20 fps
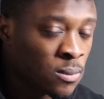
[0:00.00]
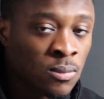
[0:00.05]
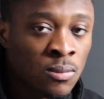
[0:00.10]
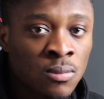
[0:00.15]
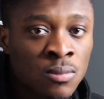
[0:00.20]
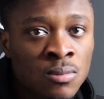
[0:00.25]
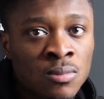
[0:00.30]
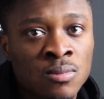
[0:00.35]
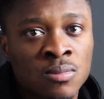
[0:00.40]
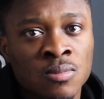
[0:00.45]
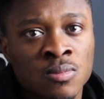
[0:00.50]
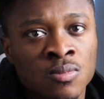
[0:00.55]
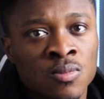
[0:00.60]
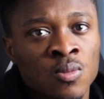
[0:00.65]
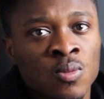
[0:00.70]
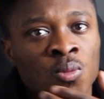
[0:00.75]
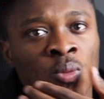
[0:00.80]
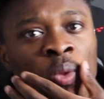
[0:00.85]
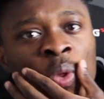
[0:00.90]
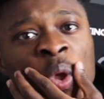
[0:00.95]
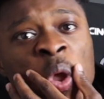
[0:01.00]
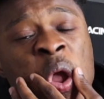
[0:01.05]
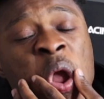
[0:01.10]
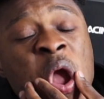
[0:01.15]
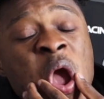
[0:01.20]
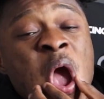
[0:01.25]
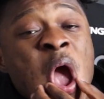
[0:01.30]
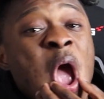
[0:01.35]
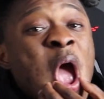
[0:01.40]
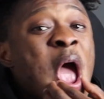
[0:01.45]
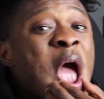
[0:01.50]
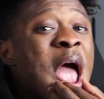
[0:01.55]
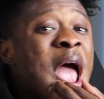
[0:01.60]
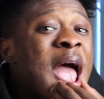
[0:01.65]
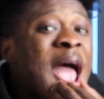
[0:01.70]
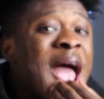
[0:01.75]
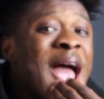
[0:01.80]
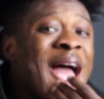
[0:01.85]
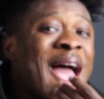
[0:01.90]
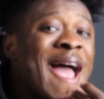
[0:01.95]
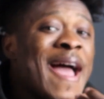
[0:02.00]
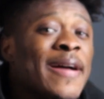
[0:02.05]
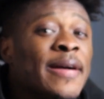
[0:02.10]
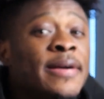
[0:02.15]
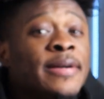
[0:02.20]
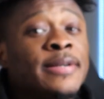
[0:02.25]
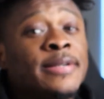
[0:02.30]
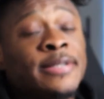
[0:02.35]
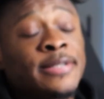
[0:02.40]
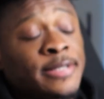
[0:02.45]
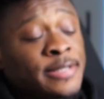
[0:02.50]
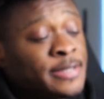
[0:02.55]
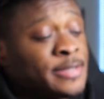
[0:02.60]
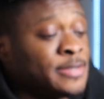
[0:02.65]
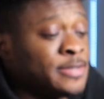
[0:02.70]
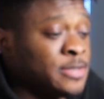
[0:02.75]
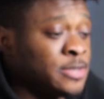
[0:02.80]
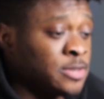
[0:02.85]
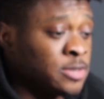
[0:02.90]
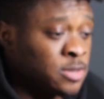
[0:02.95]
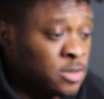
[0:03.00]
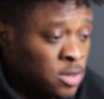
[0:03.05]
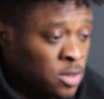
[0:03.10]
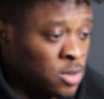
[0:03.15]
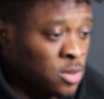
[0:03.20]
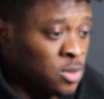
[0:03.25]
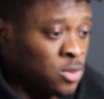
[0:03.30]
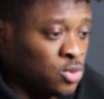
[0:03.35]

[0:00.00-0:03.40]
twenty-five of the luckiest people caught on camera.